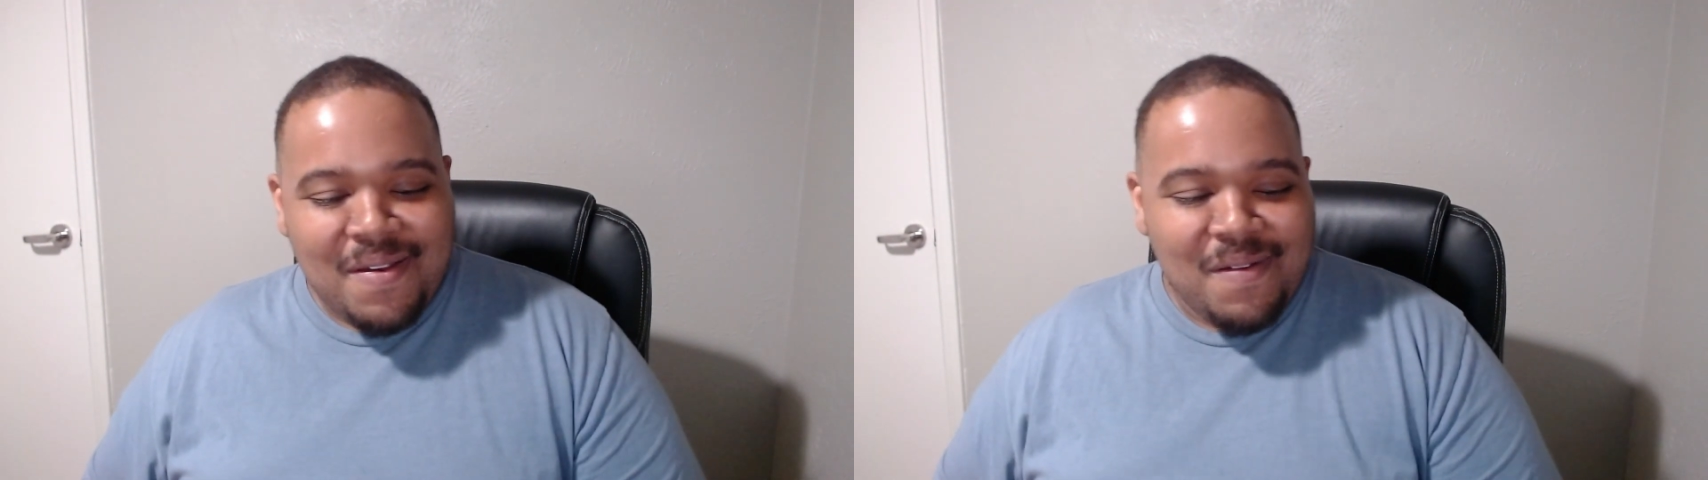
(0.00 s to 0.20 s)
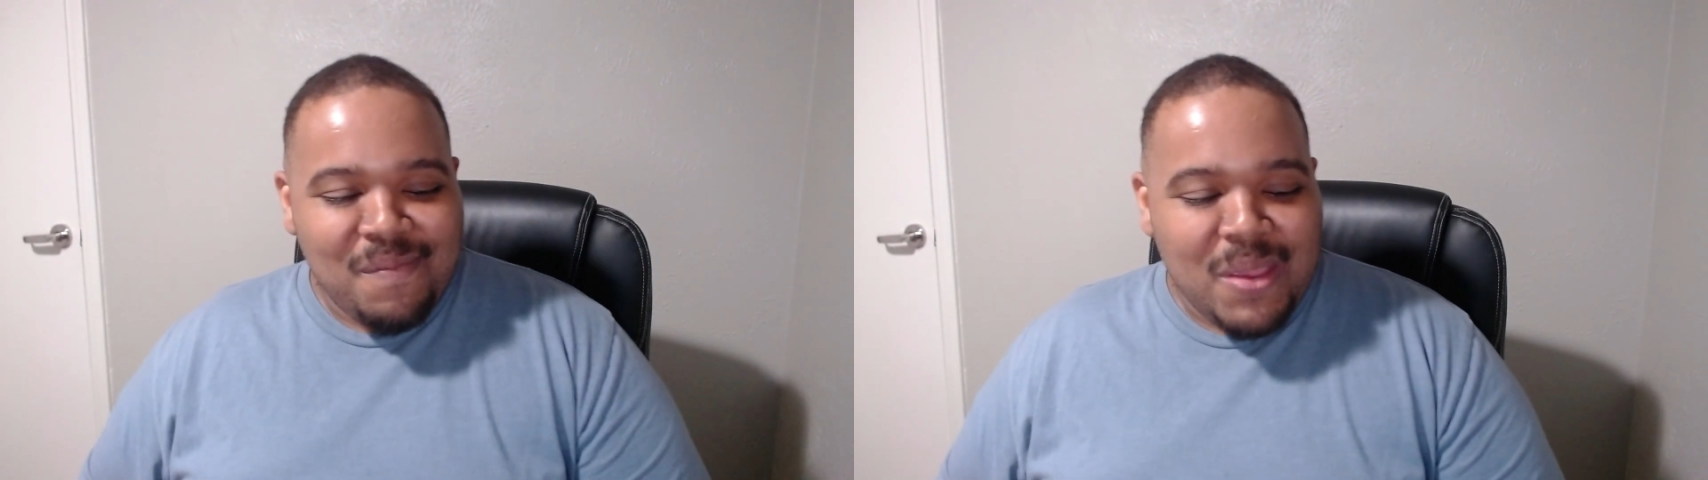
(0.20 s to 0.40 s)

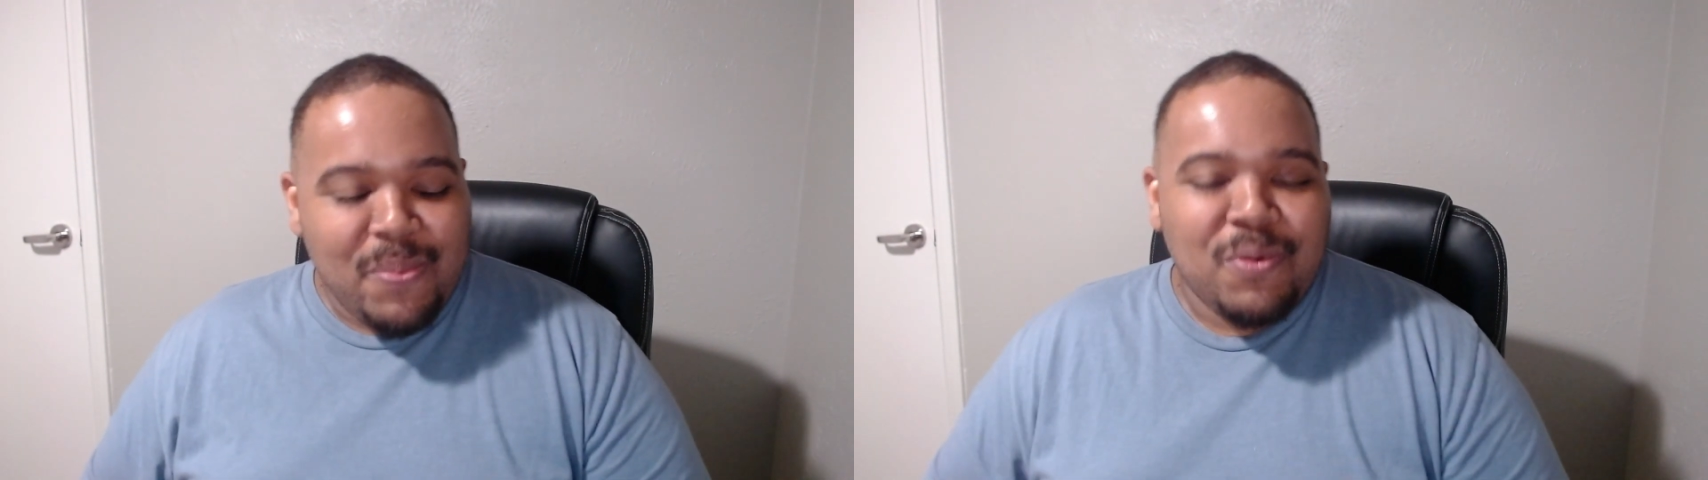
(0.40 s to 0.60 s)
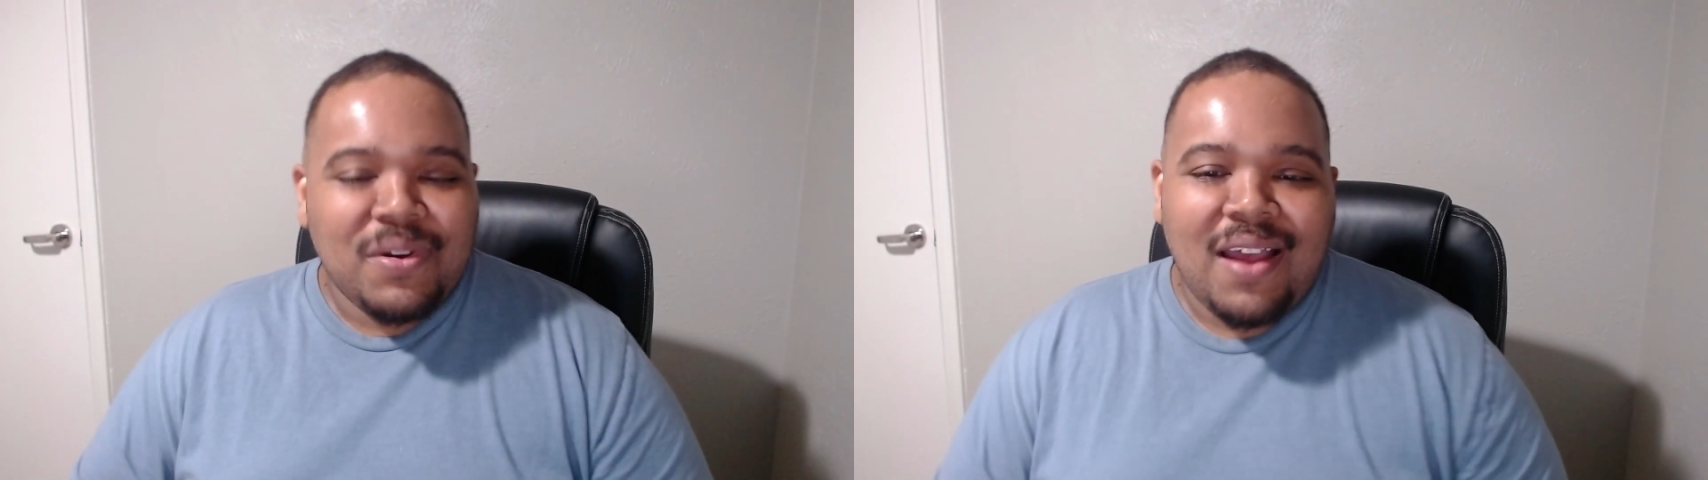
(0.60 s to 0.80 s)

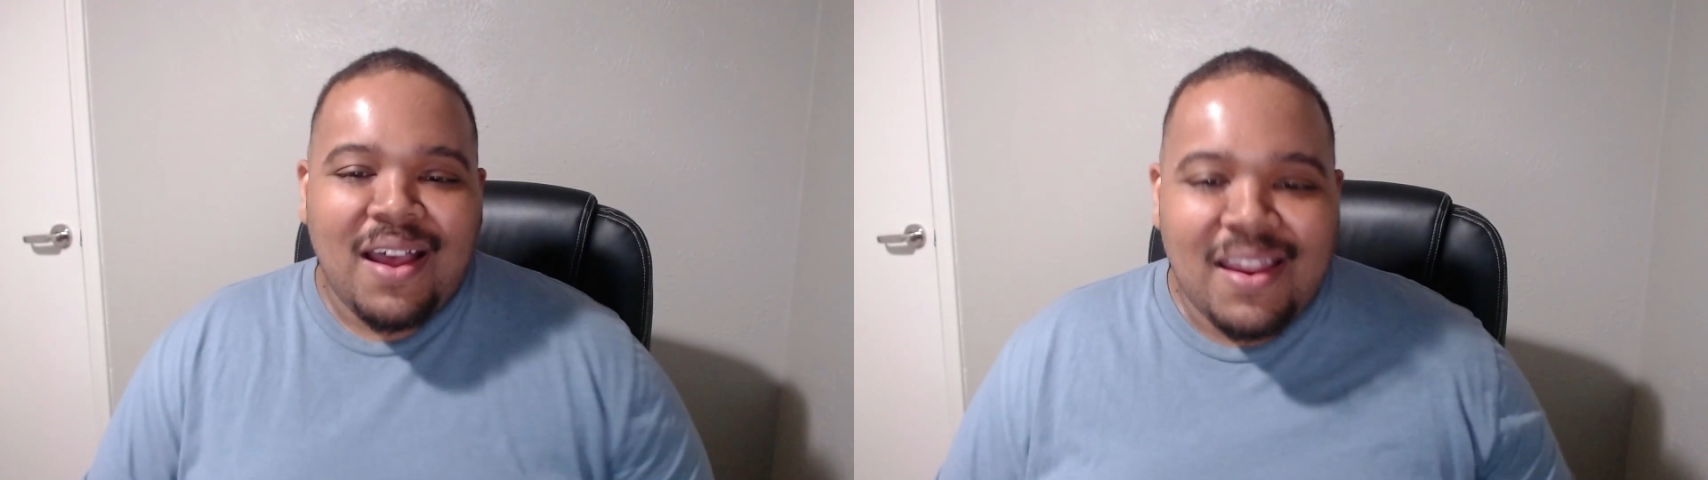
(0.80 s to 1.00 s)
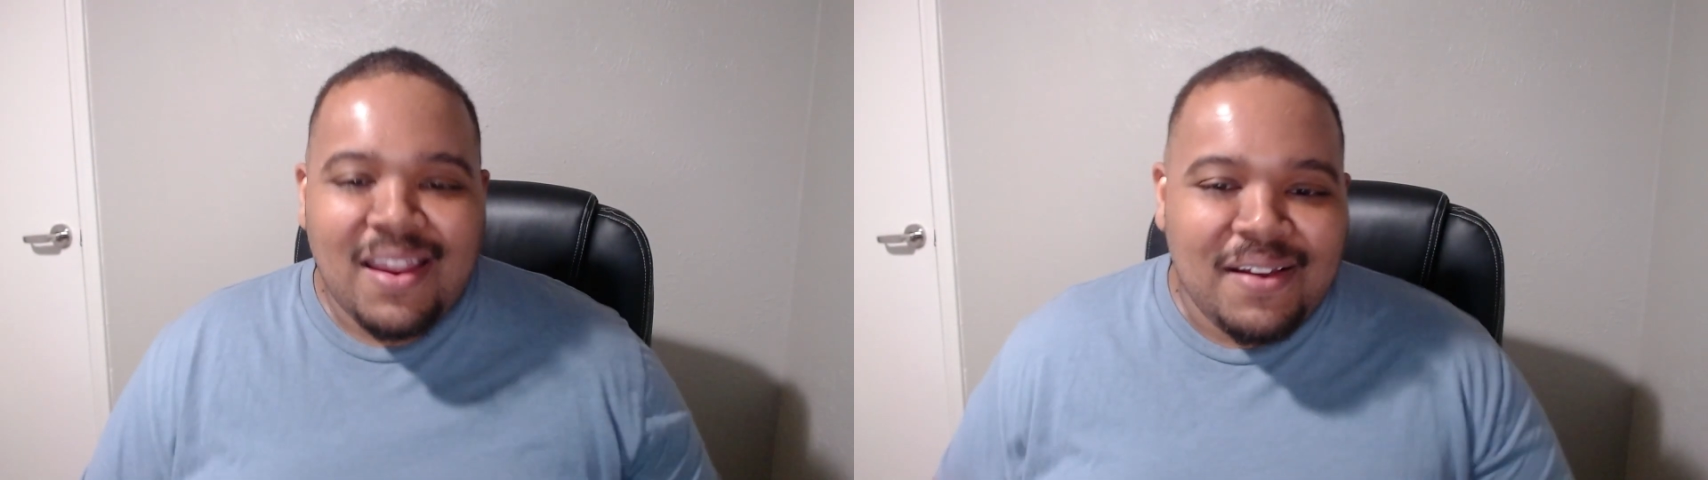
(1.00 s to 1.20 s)
people would
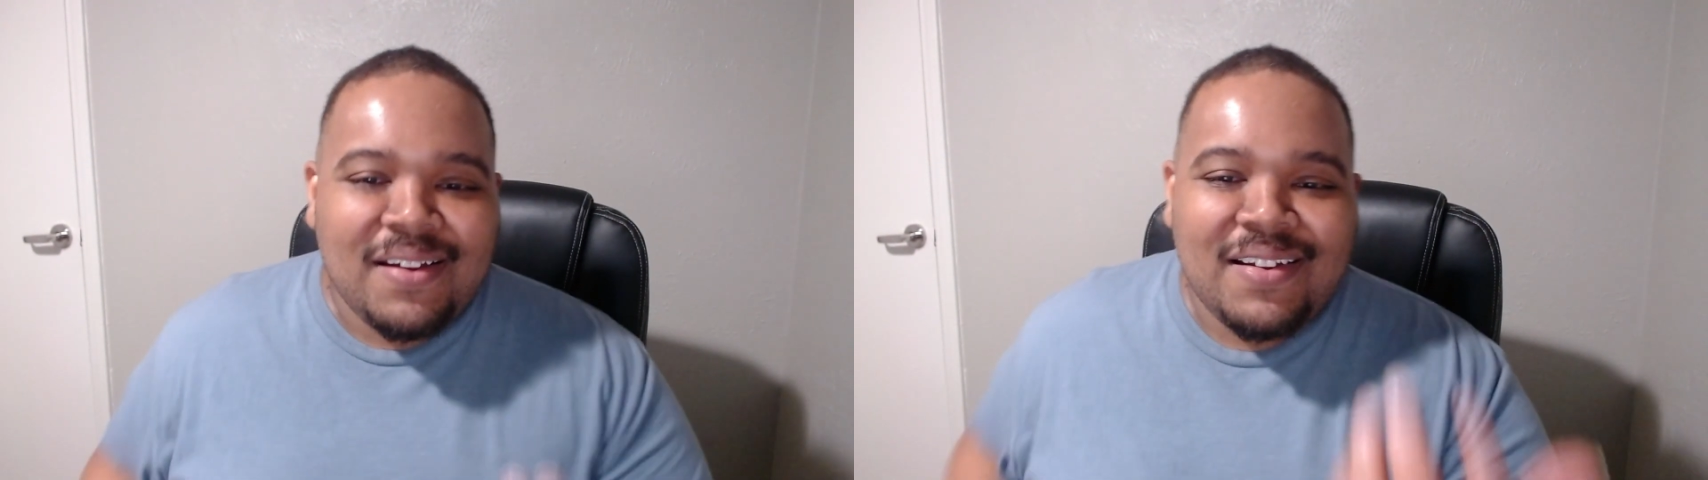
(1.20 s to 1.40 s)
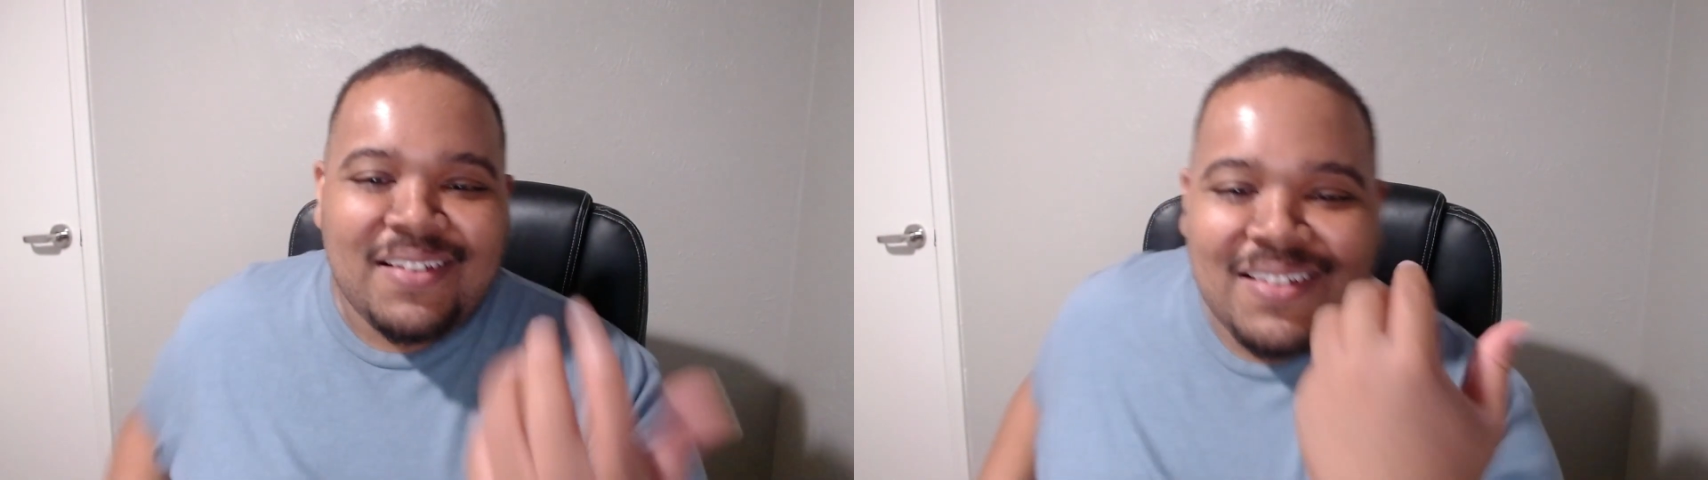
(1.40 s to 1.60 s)
die in
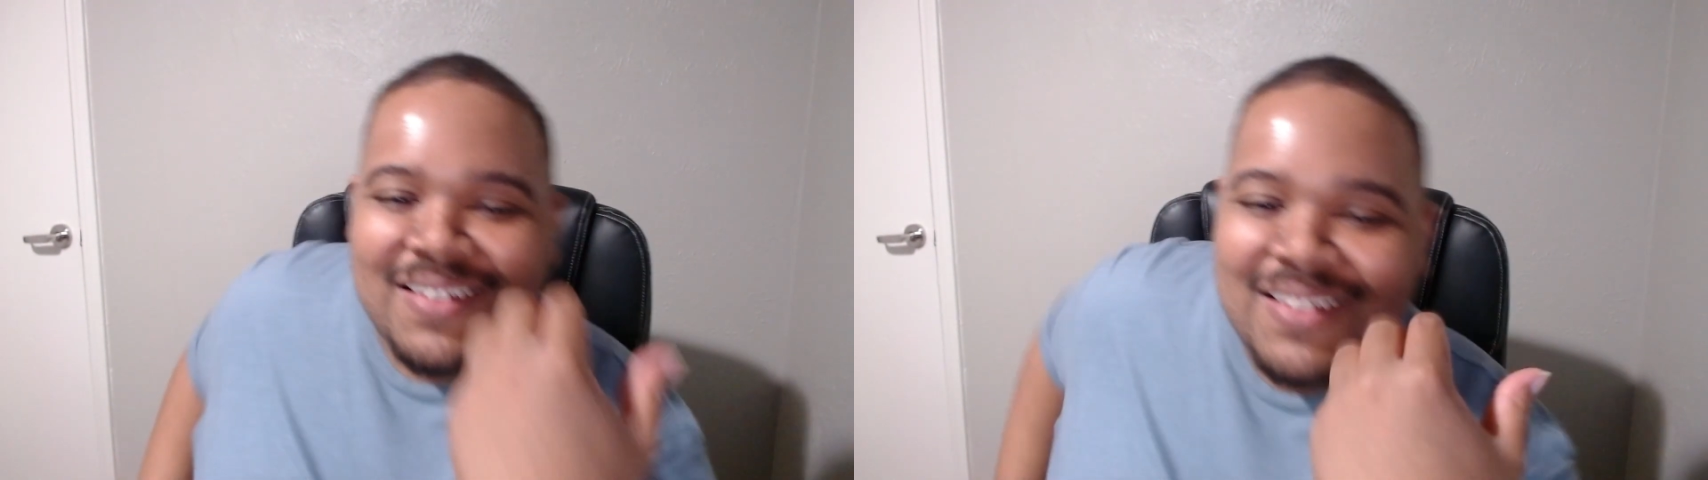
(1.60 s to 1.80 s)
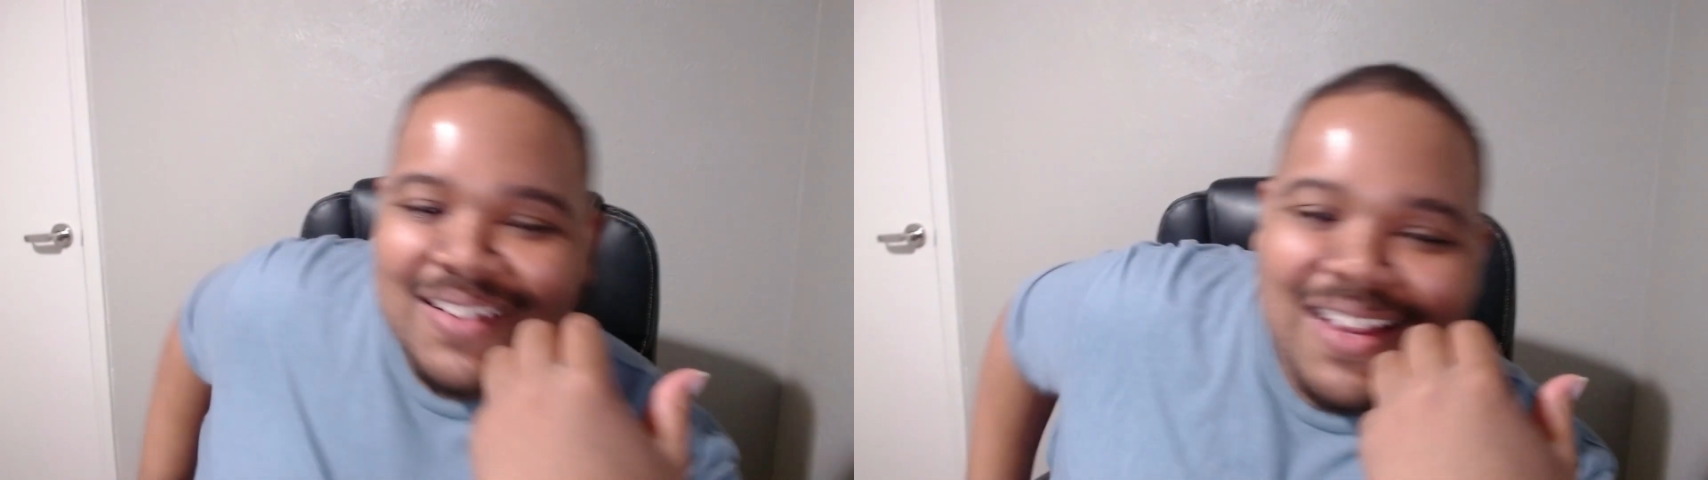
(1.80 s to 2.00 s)

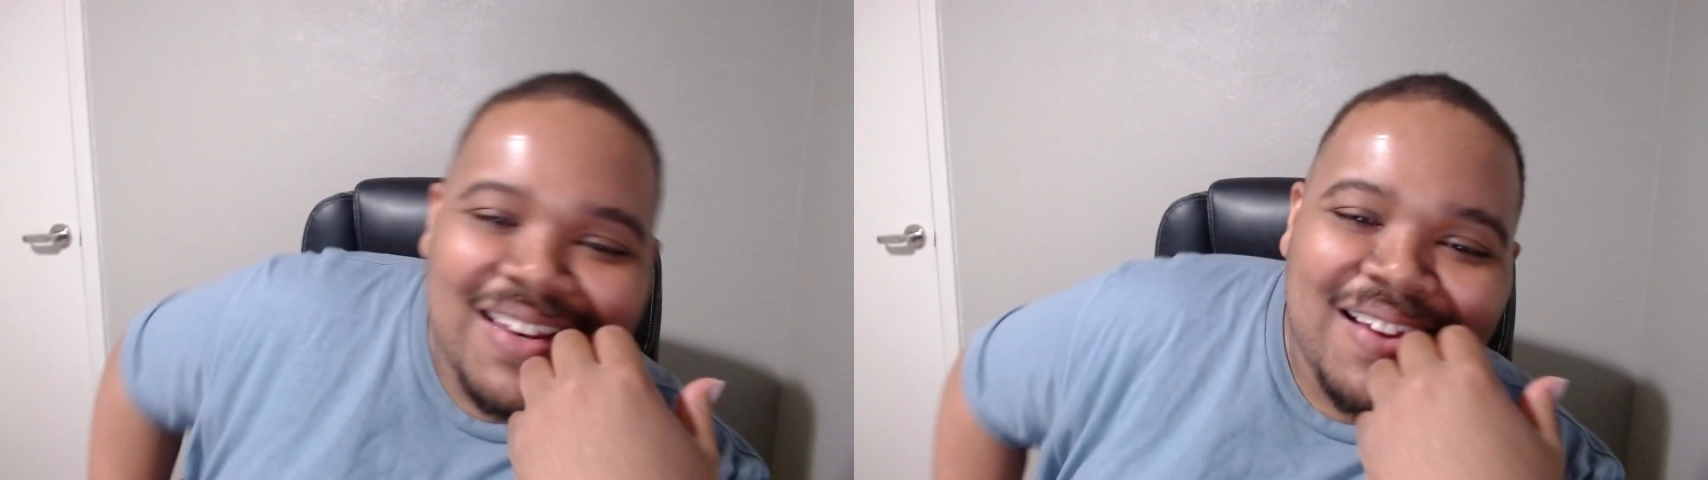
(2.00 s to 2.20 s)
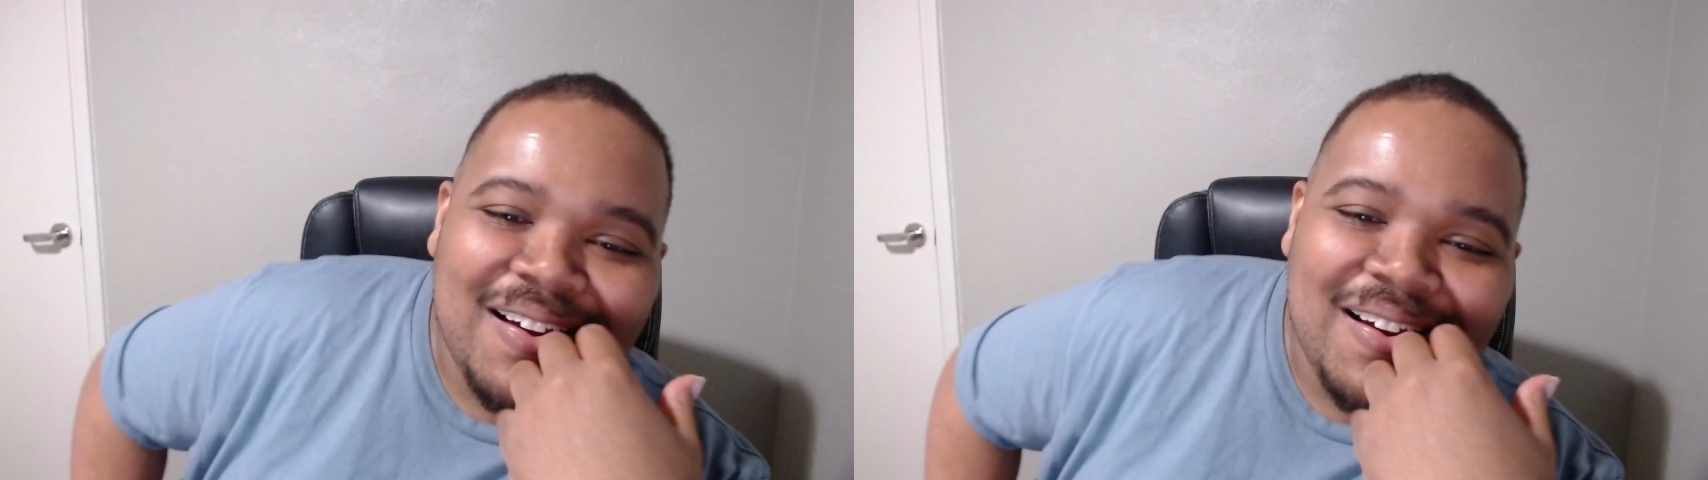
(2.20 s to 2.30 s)
the